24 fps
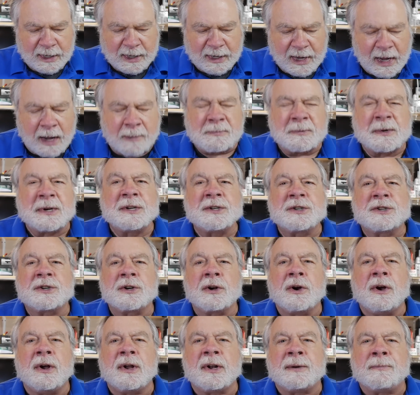Captain
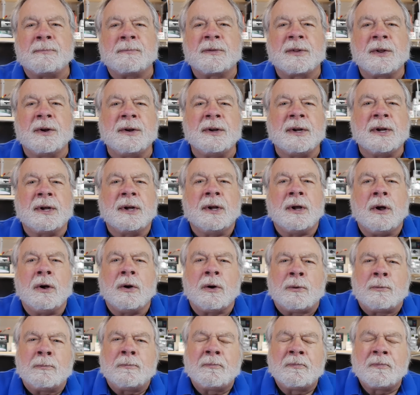Shawn, there you
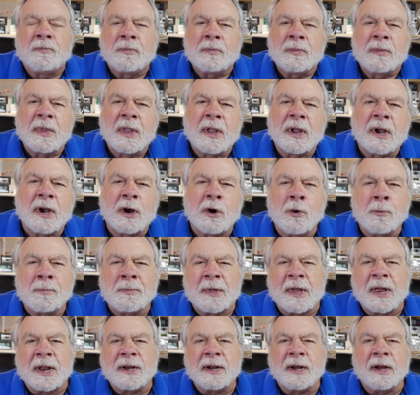go. I hope
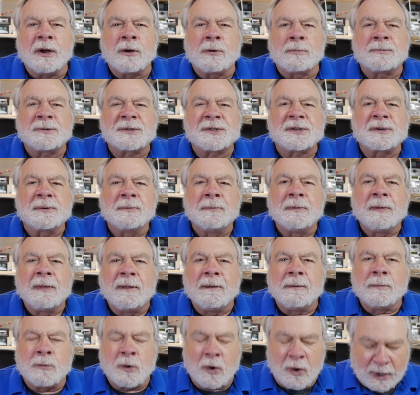that helps.
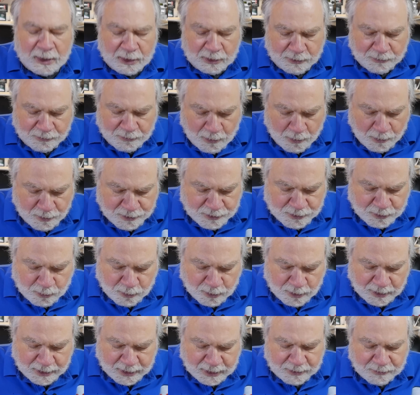Boy, I look forward to
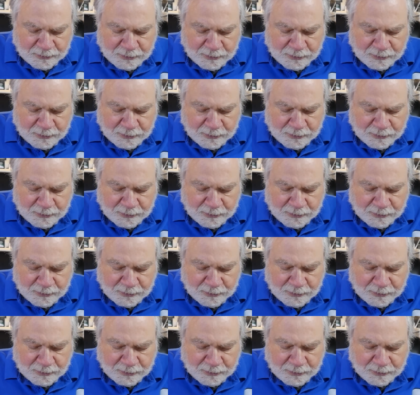working